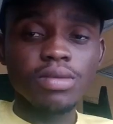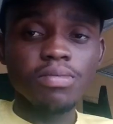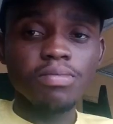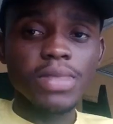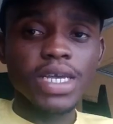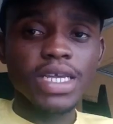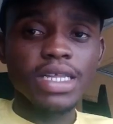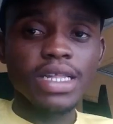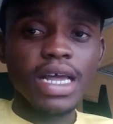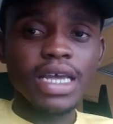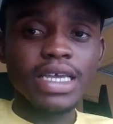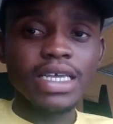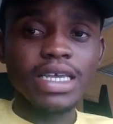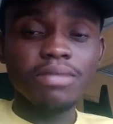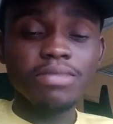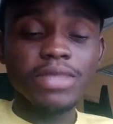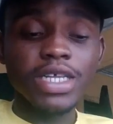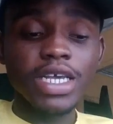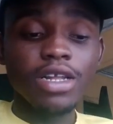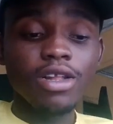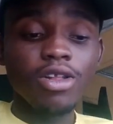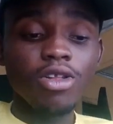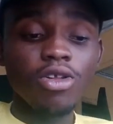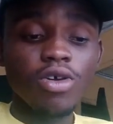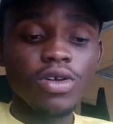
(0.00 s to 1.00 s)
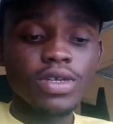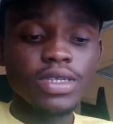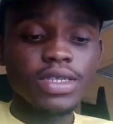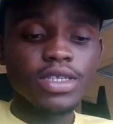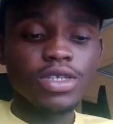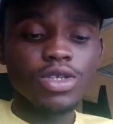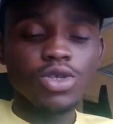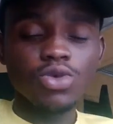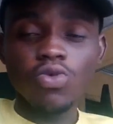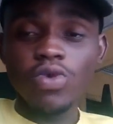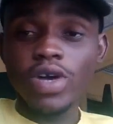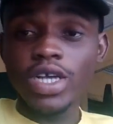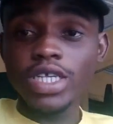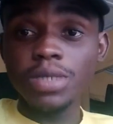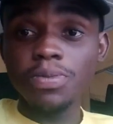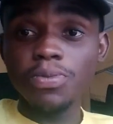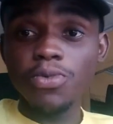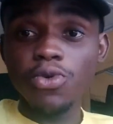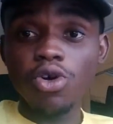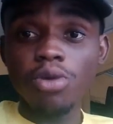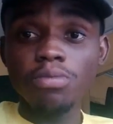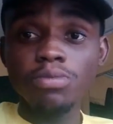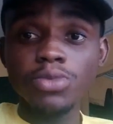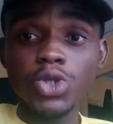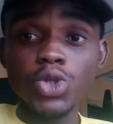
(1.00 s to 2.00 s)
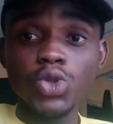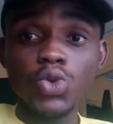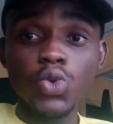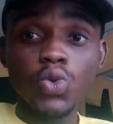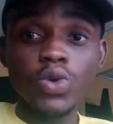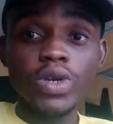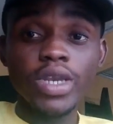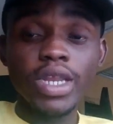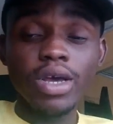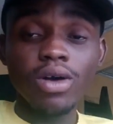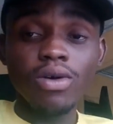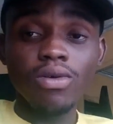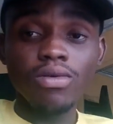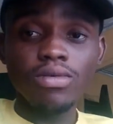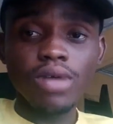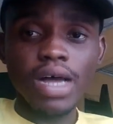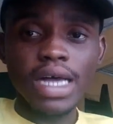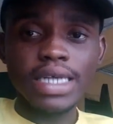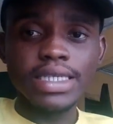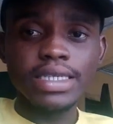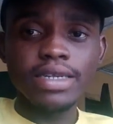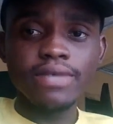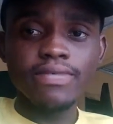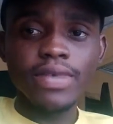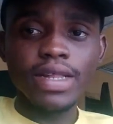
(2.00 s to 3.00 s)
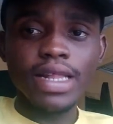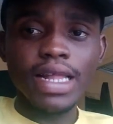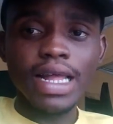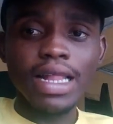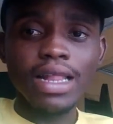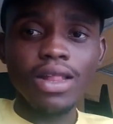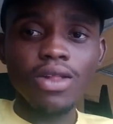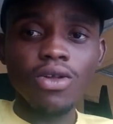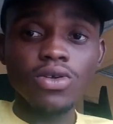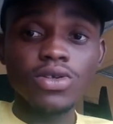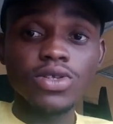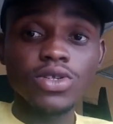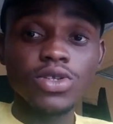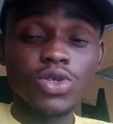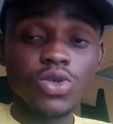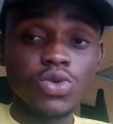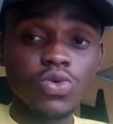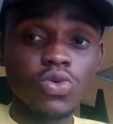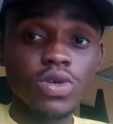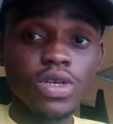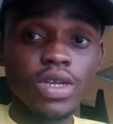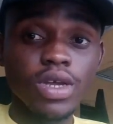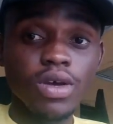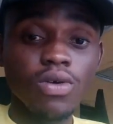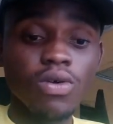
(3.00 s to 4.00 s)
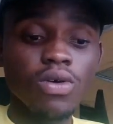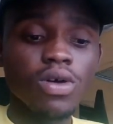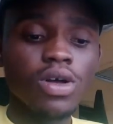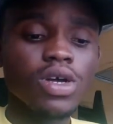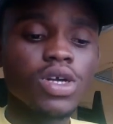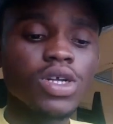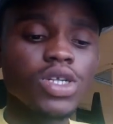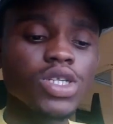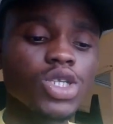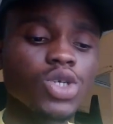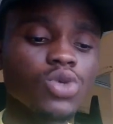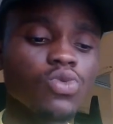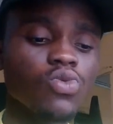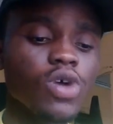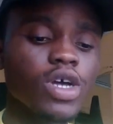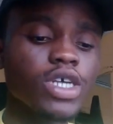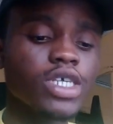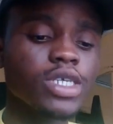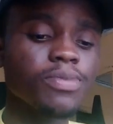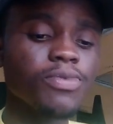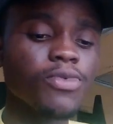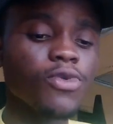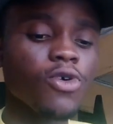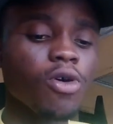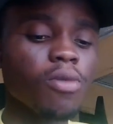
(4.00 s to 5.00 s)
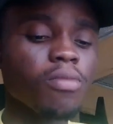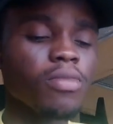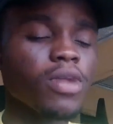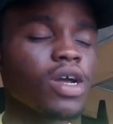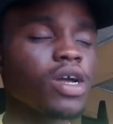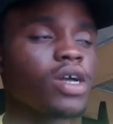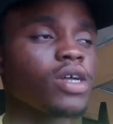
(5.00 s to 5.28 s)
make that game. They lost to West Brom 2-0. Aston Villa lost 2-0 to West Brom.